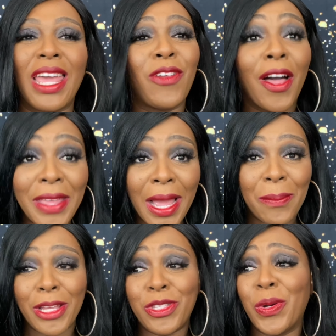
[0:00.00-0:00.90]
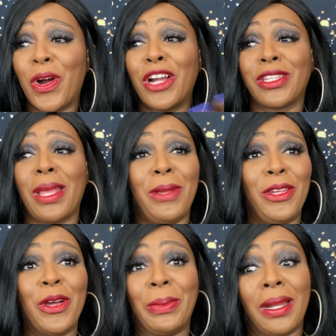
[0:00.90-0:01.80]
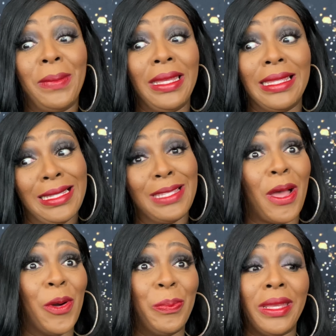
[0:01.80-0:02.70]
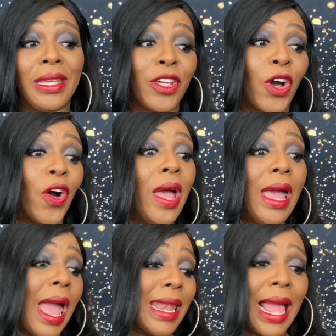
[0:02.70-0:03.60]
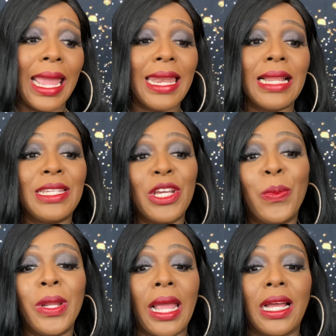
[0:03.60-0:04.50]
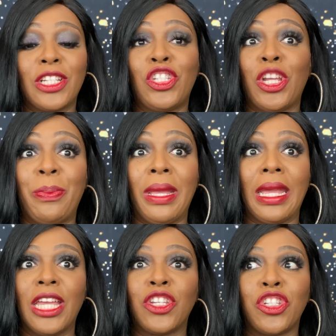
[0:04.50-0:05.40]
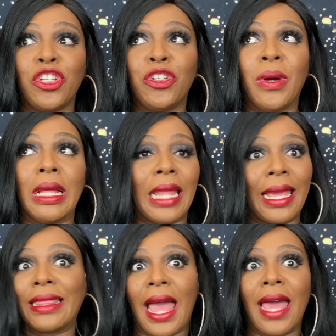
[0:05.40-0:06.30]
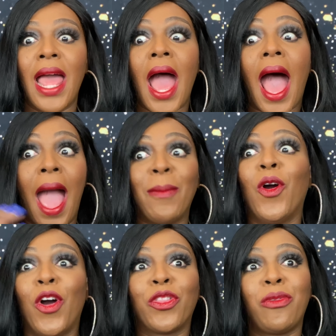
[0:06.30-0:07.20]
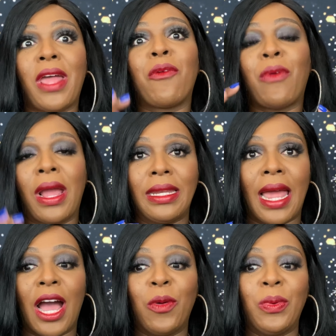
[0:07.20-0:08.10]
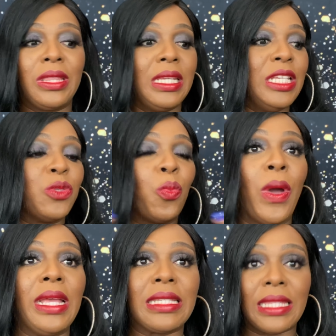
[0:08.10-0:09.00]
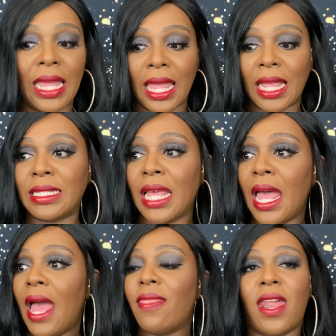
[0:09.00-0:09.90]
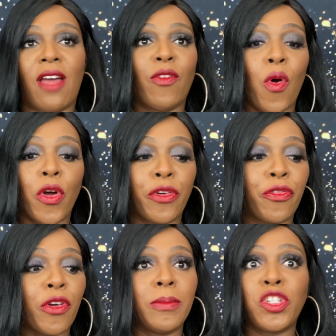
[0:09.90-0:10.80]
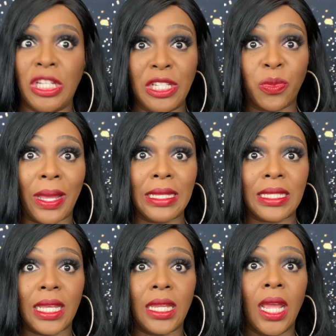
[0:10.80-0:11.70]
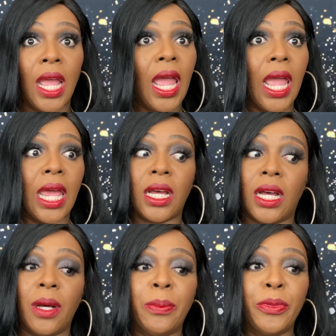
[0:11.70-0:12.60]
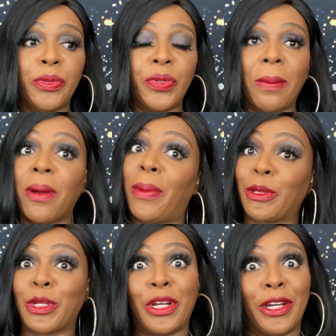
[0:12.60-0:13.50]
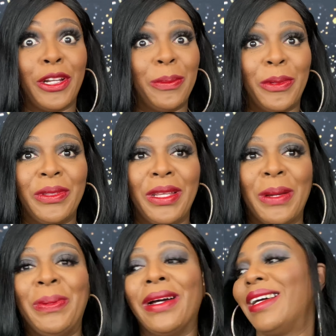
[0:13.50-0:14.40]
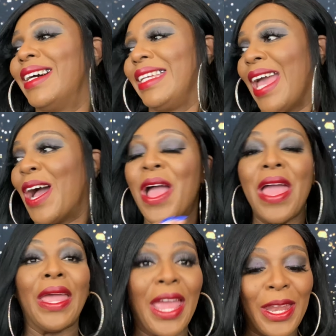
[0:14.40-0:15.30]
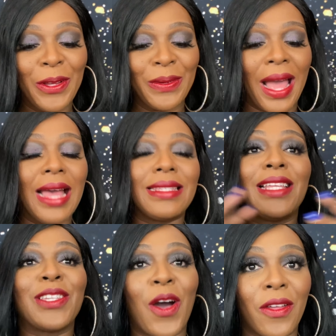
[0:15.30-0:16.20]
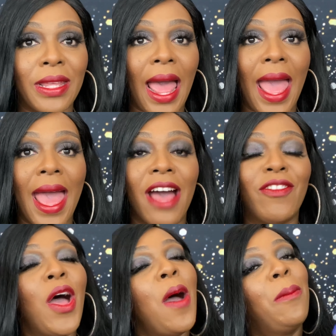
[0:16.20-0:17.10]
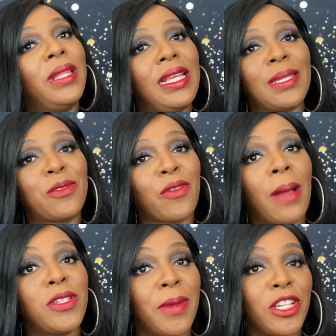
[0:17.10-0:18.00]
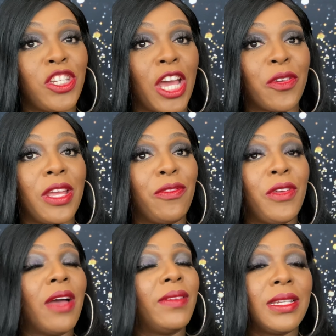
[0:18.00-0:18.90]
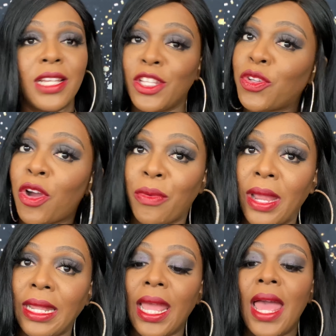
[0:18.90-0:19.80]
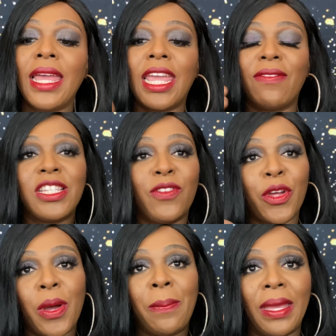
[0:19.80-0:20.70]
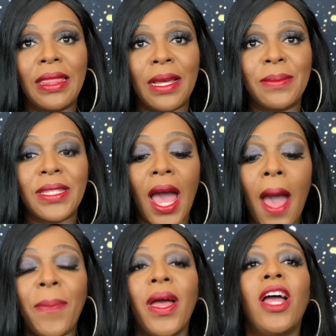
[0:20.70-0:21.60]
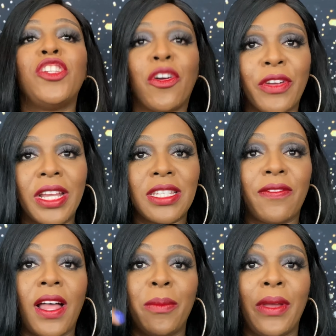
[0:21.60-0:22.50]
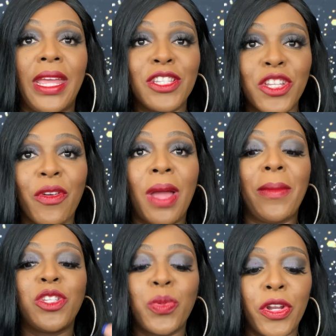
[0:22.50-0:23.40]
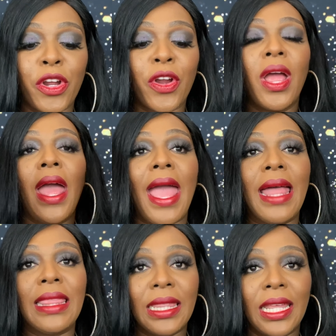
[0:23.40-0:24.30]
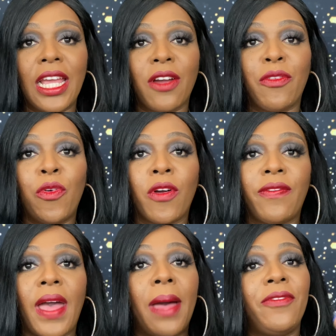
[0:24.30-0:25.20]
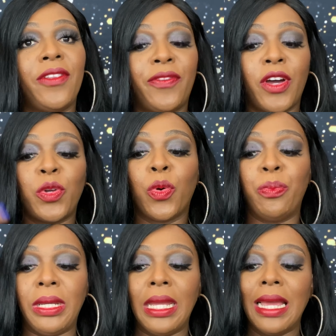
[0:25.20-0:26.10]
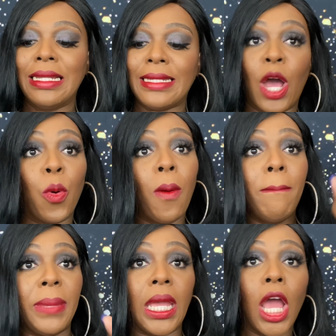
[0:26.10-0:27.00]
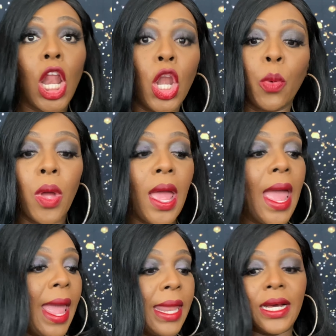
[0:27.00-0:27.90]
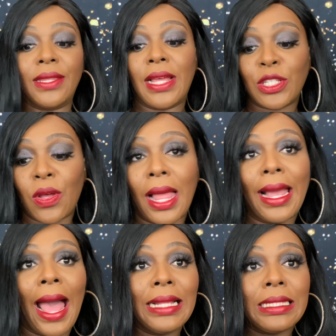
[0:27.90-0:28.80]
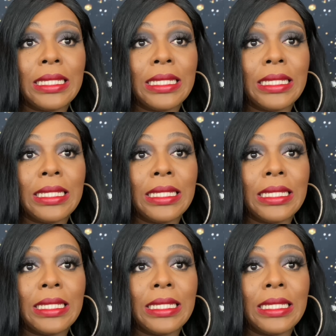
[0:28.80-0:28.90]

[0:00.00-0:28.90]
If y'all think I'm being too harsh, let me know. But I mean, this is my opinion, y'all. And I cannot deal with like a shipping issue like that. I'm going through that right now with these waste things that I've ordered from She's Wasted. And uh, boo, I'm about to cut up on them. But uh, yeah. Anywho, guys, that's all that I have. Please subscribe to my channel if you have not done so already. Give this video a big thumbs up. Don't forget to follow me on Instagram and Twitter. And the link for FabFitFun will be down below. And uh, that's all I got.